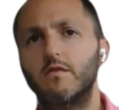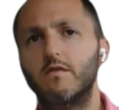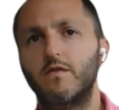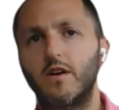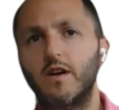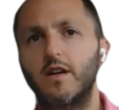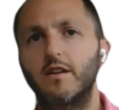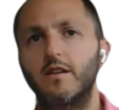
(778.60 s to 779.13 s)

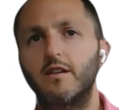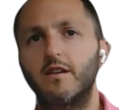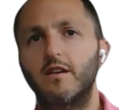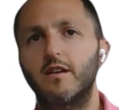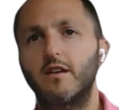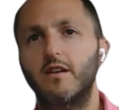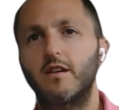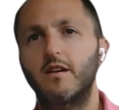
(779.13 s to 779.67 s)
Fine.
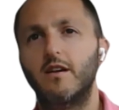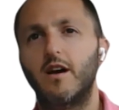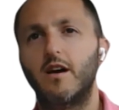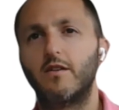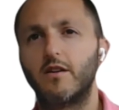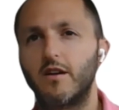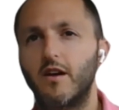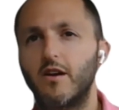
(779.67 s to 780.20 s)
I'm
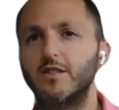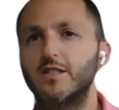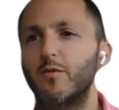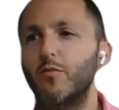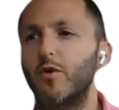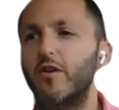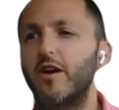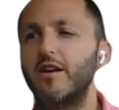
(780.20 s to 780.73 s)
going to go
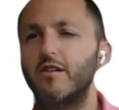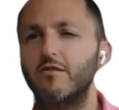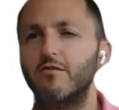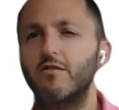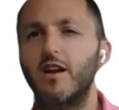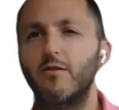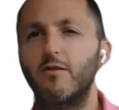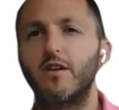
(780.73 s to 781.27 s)
somewhere I don't
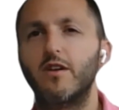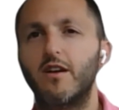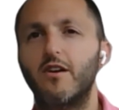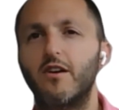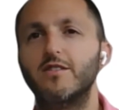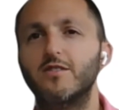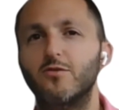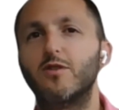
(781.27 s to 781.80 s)
really want to go
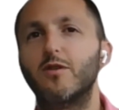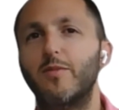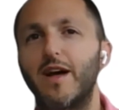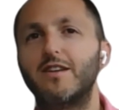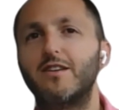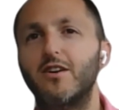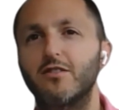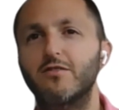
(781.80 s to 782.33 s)
and talk
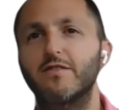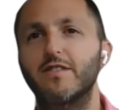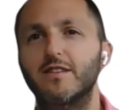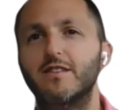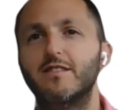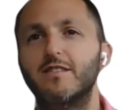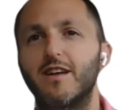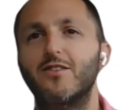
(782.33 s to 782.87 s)
about COVID.
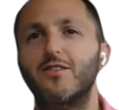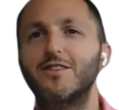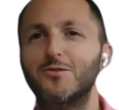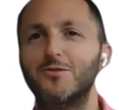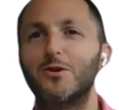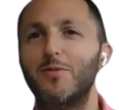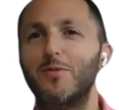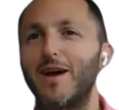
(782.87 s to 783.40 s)
I'm going to
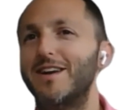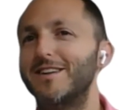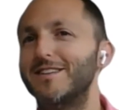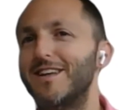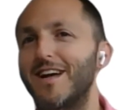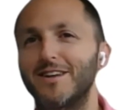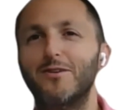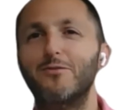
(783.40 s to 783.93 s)
talk about it. I don't